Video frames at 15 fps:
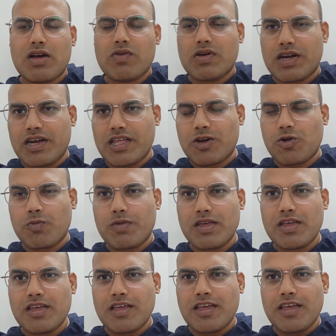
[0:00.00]
our Indian
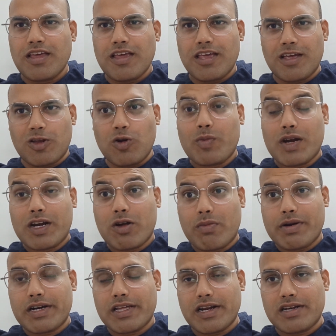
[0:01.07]
rupee a globally
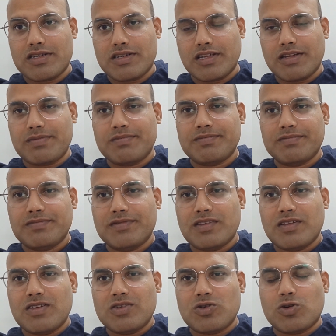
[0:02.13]
dominant currency?
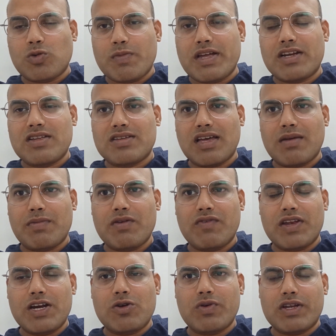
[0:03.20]
So to make this happen, we
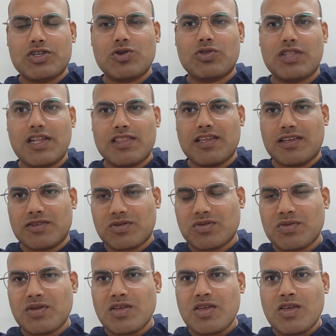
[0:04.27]
need to ensure three things.
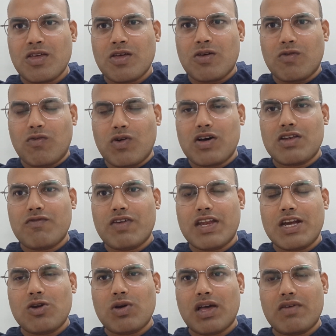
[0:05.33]
One, we
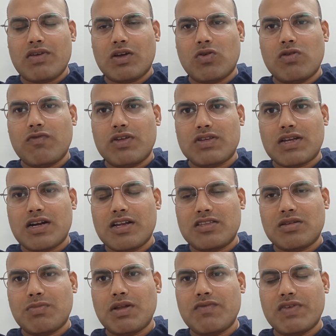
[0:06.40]
need to have a good fiscal
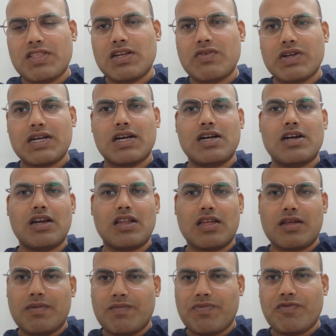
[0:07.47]
discipline within our country.
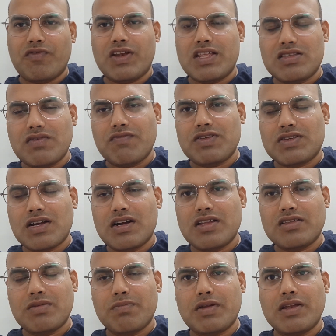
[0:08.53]
When I say fiscal
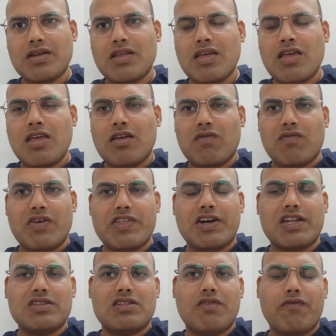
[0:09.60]
discipline, whether
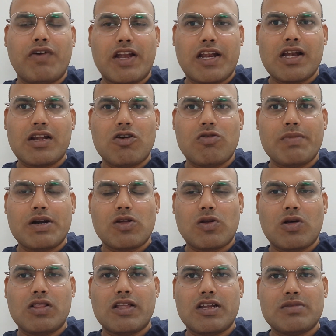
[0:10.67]
it is the federal government or
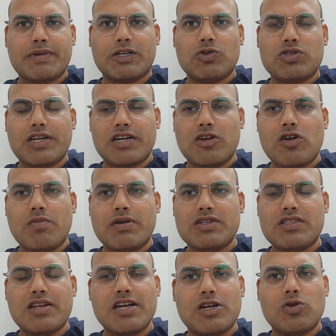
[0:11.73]
all the respective state governments,
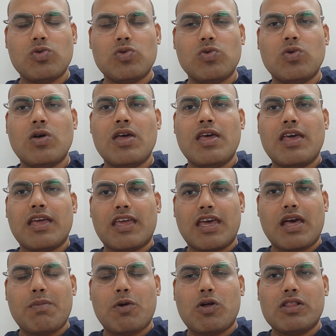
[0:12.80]
they need to
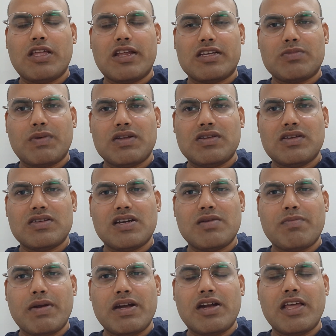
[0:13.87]
cap all their expenses
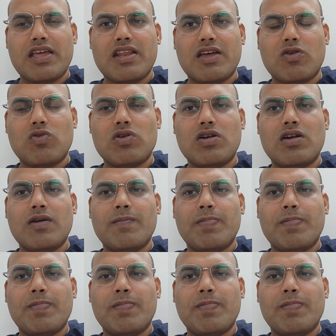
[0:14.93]
and maintain a good